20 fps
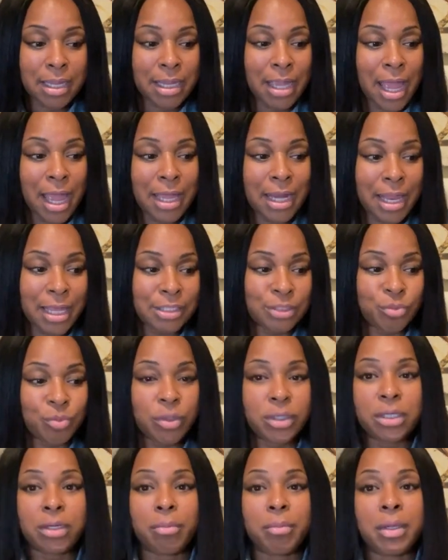God has
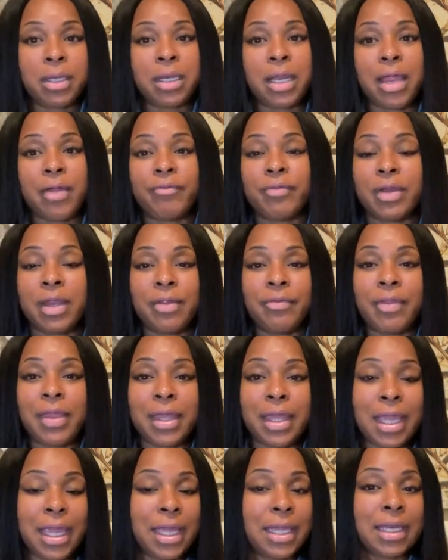written them in heaven and
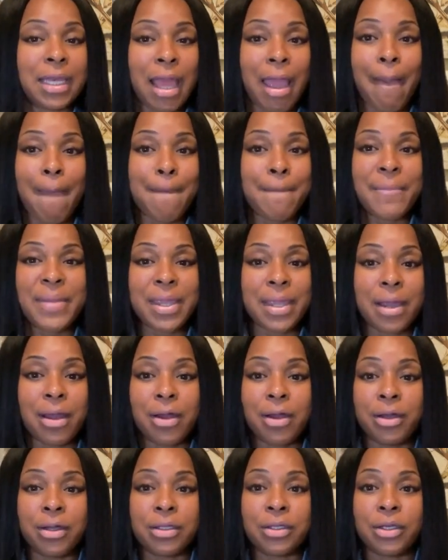they cannot be
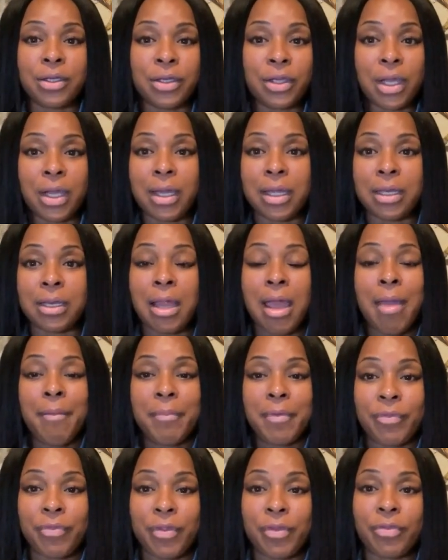undone.
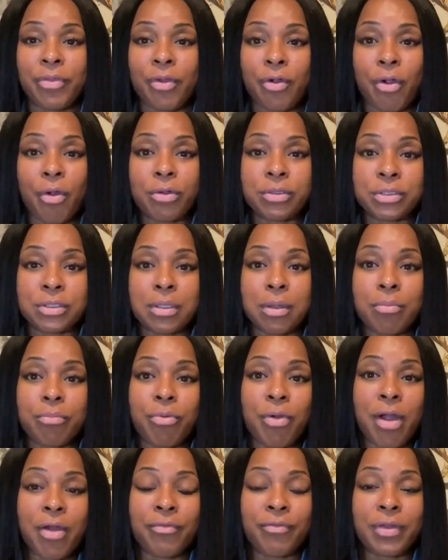But then there are some
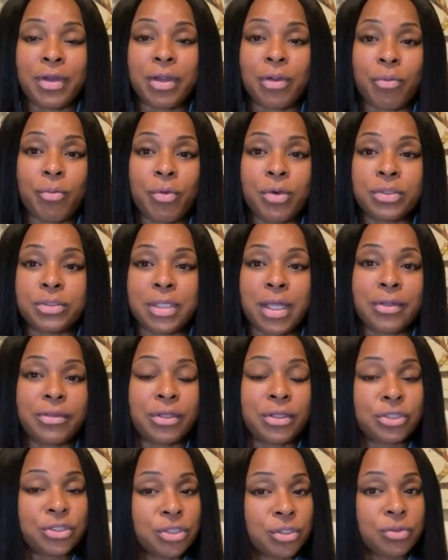prophetic words
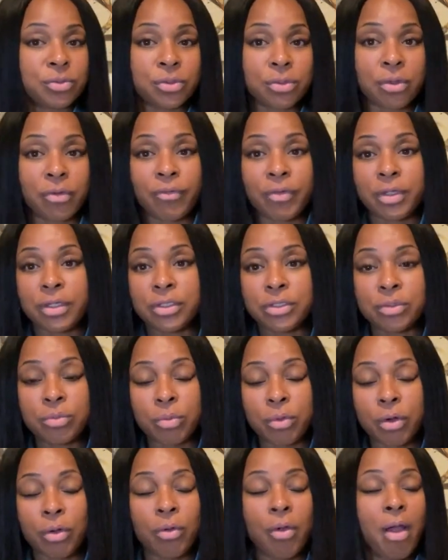like the children of
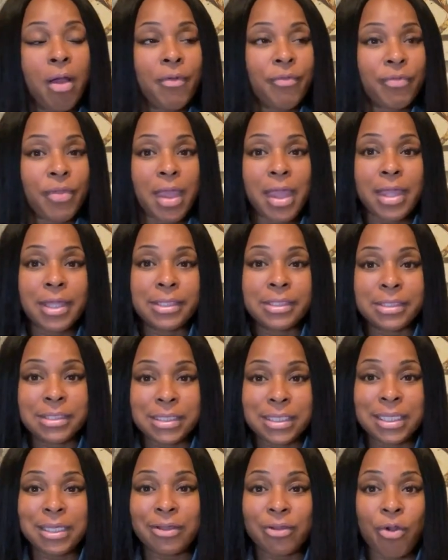Israel. They
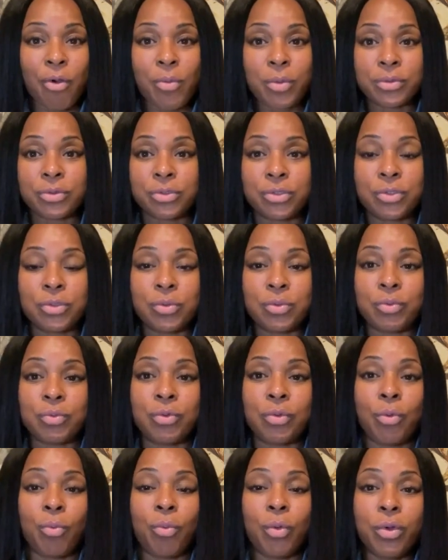did go into
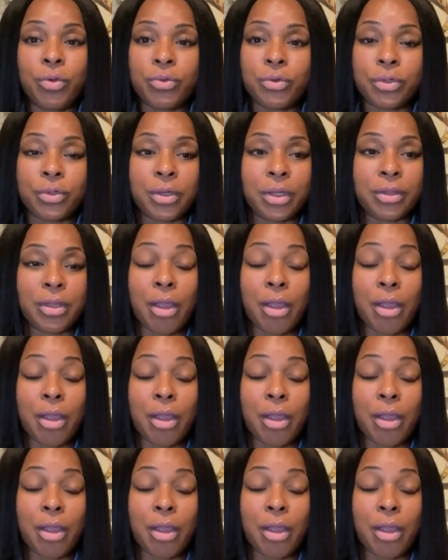the wilderness.